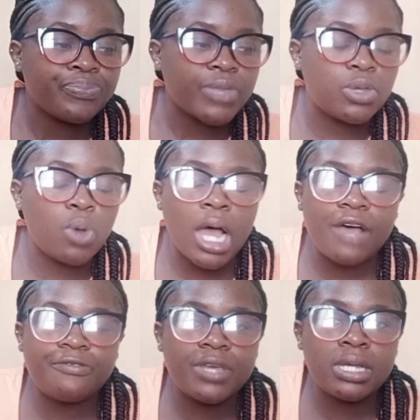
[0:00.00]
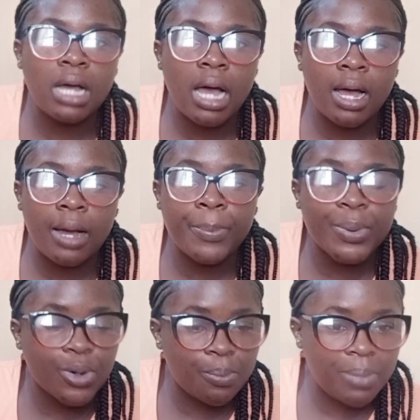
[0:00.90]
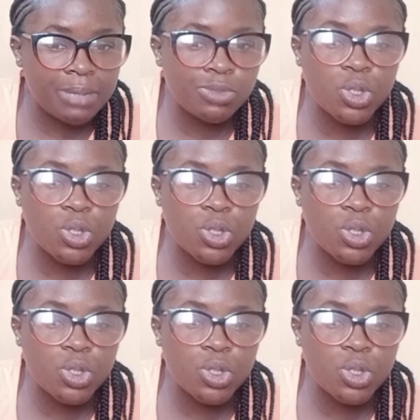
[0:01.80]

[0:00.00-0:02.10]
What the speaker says: you're having problems